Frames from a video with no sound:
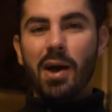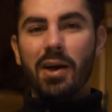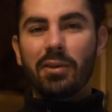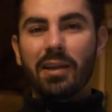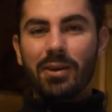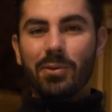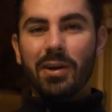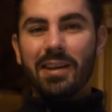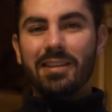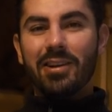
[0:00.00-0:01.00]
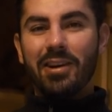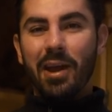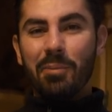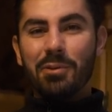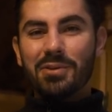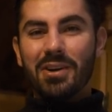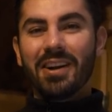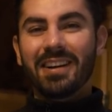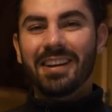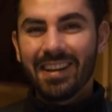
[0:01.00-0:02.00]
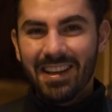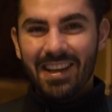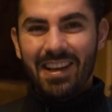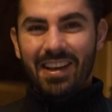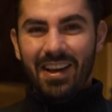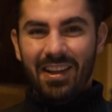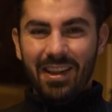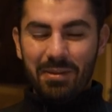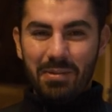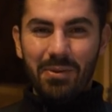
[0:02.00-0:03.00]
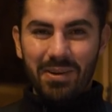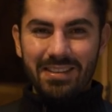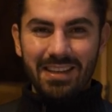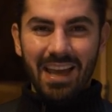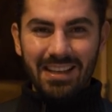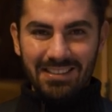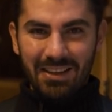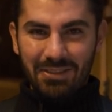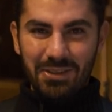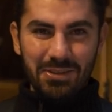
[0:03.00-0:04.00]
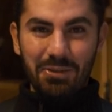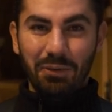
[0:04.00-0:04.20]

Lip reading: how lightweight their cameras are. Unlike my 1DX, I have to use a